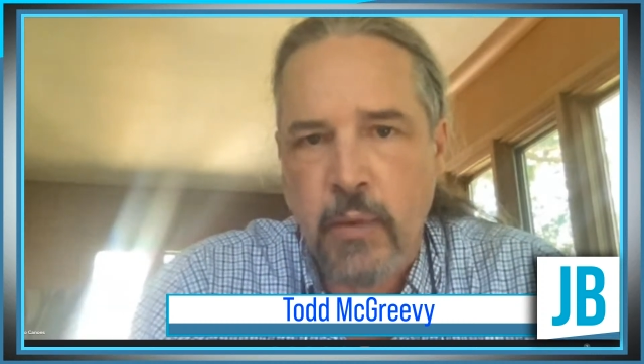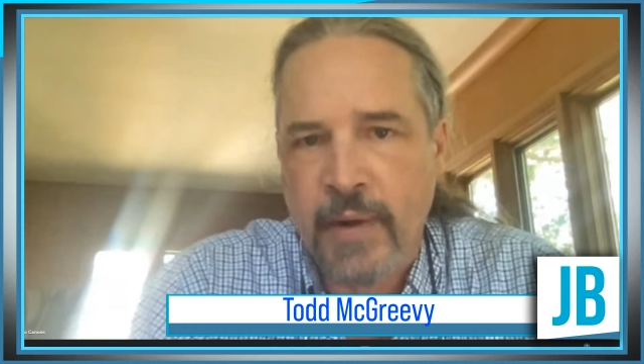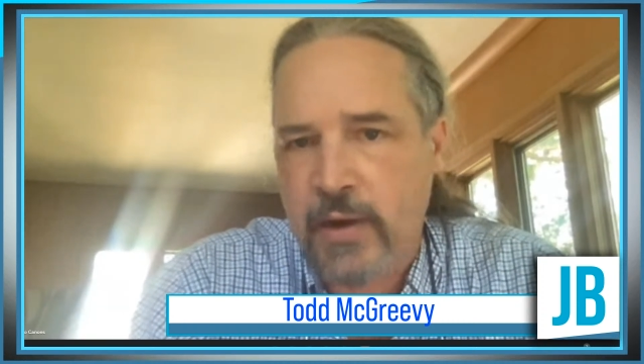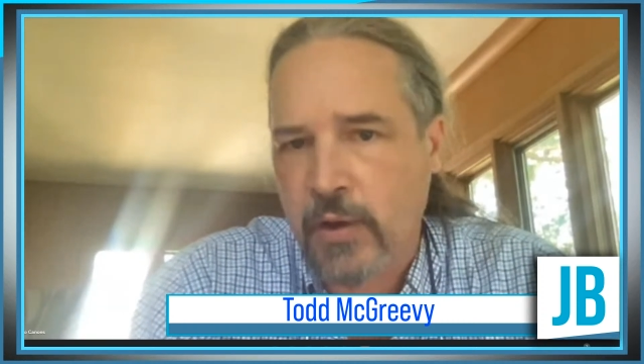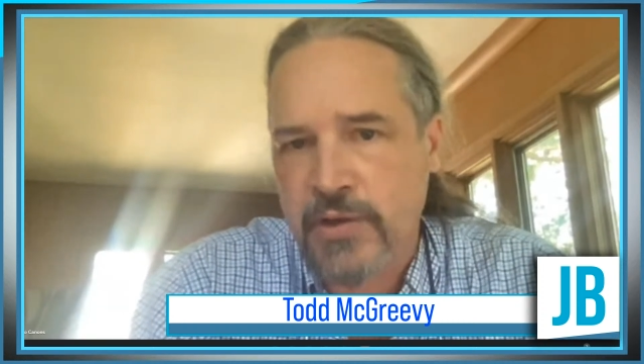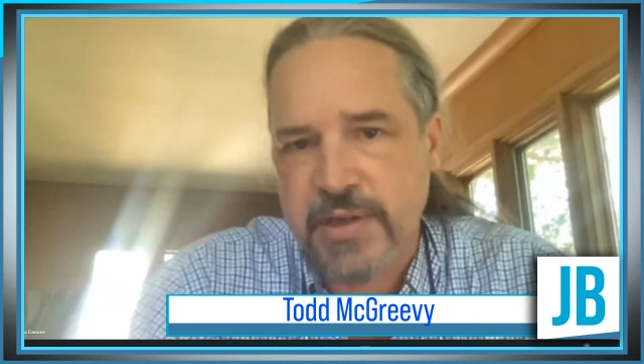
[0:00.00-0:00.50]
we
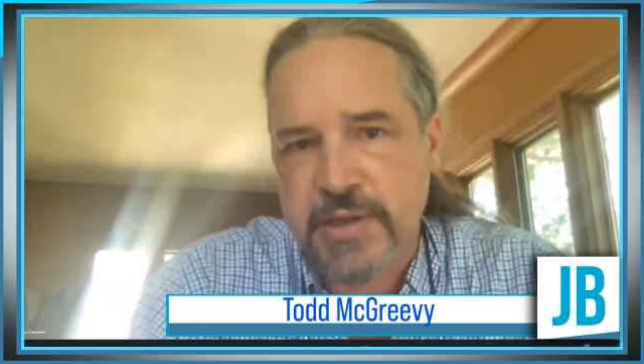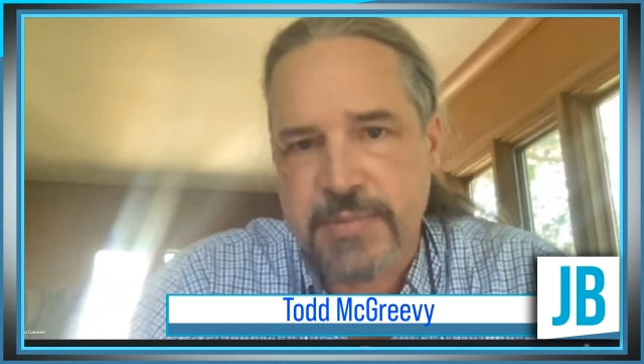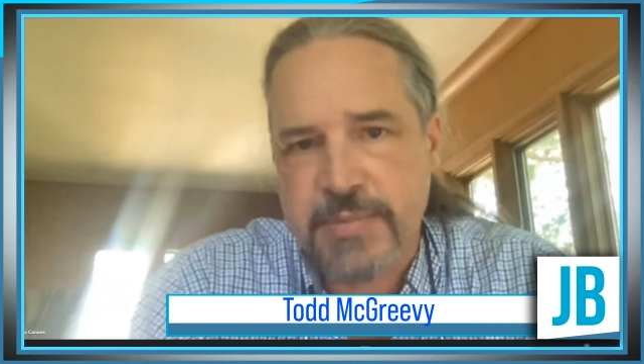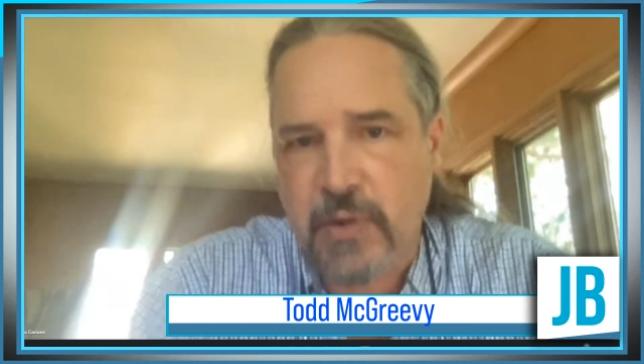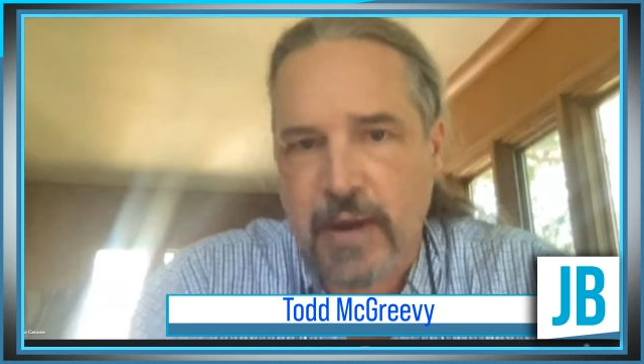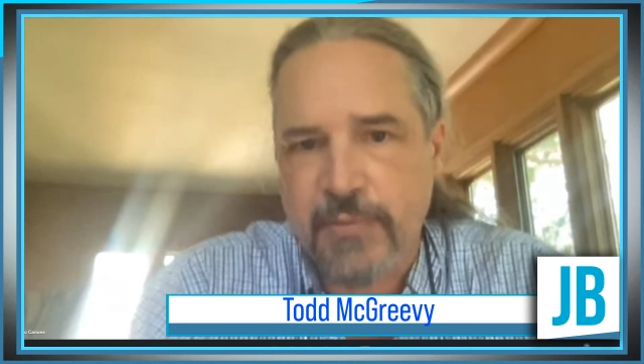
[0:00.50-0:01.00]
encourage you to
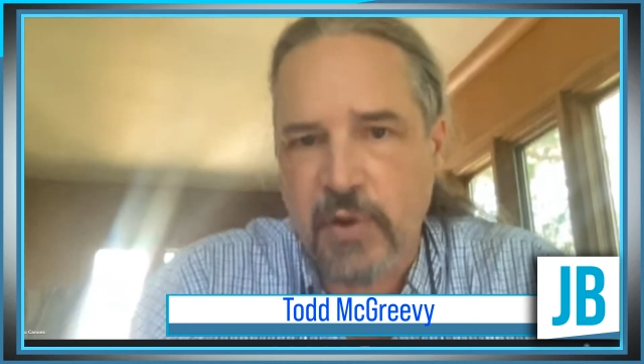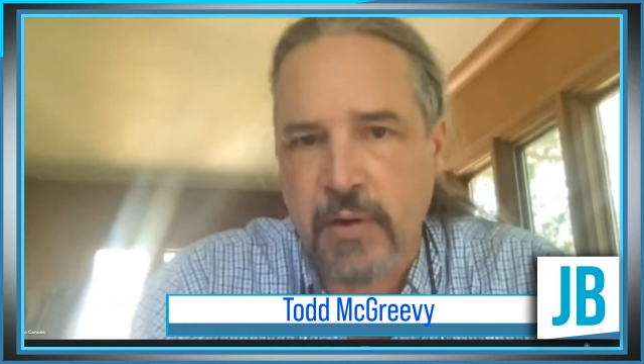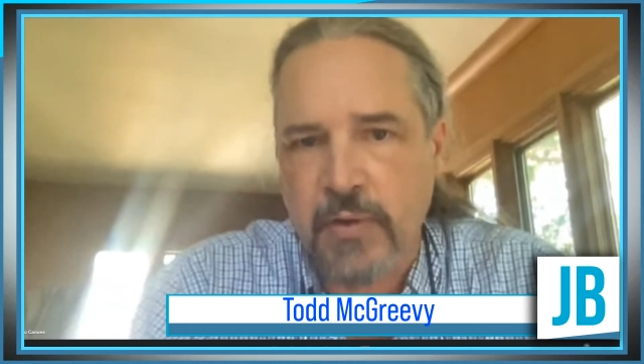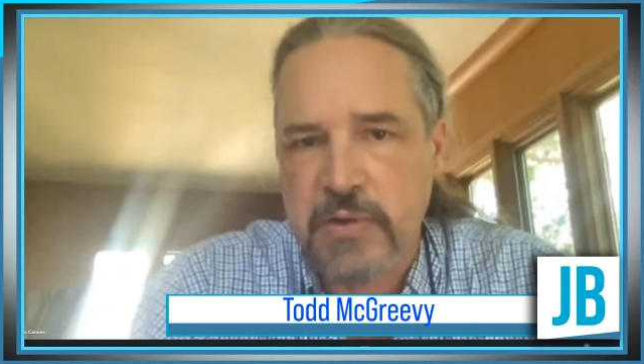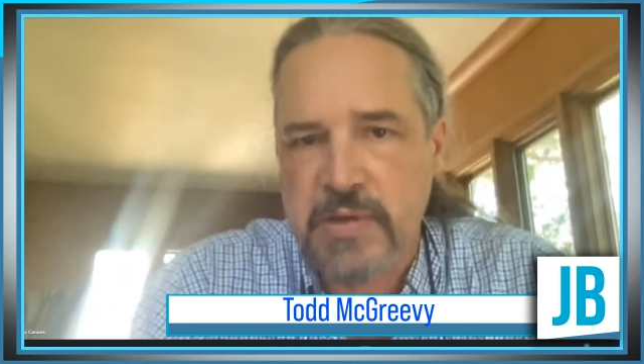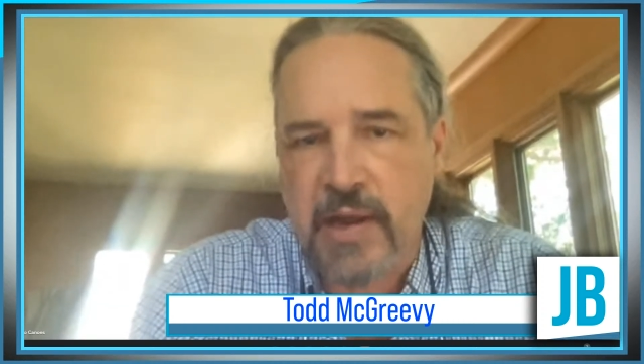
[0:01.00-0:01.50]
subscribe to
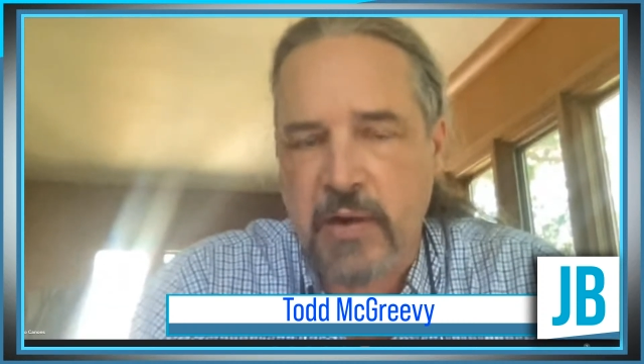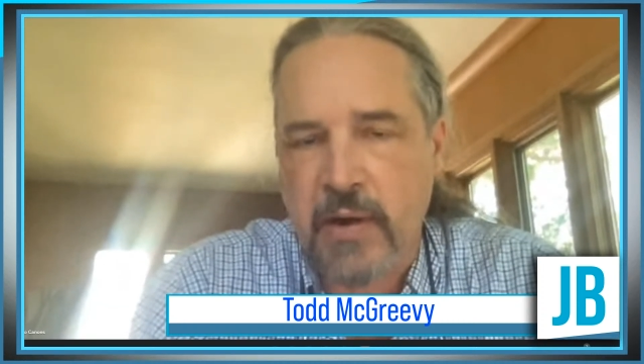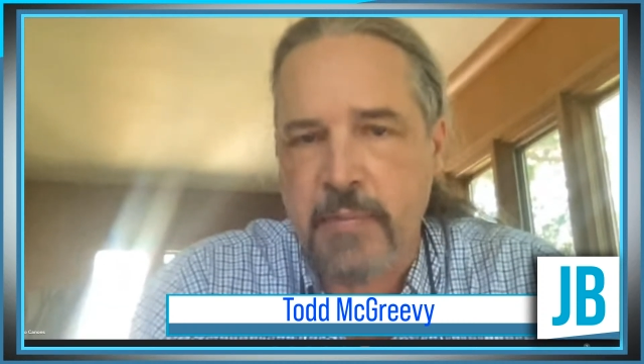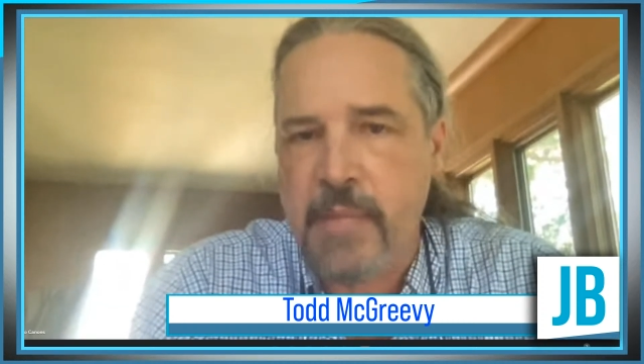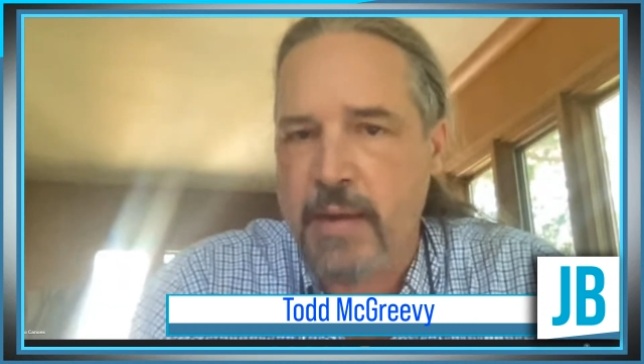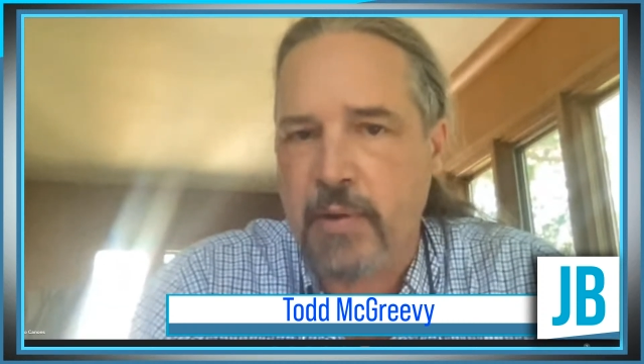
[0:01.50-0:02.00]
our newsletter
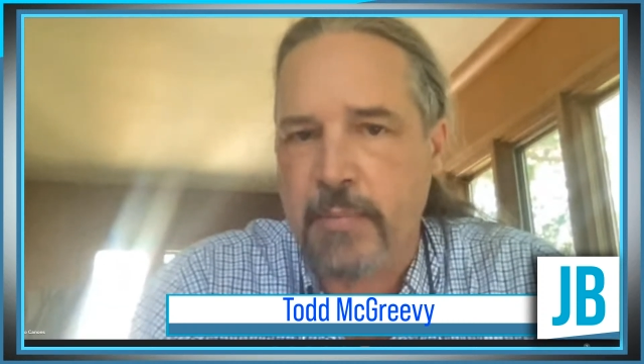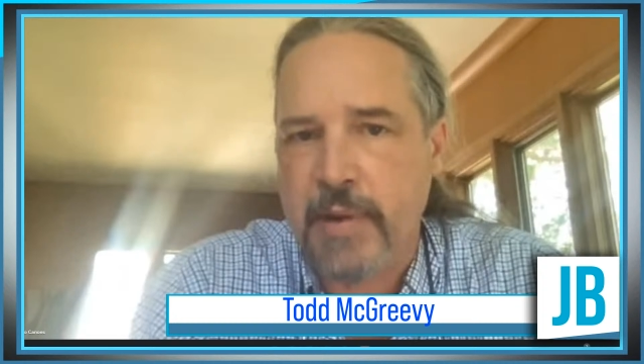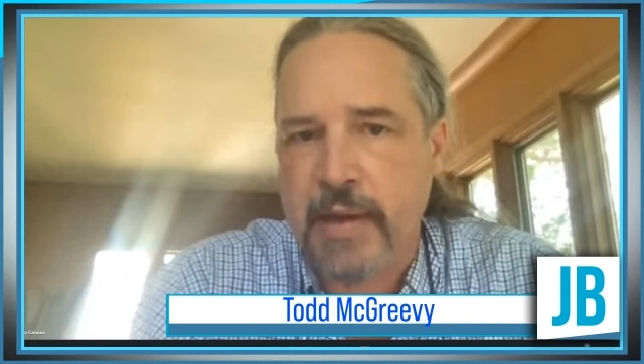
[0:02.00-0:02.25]
at a minimum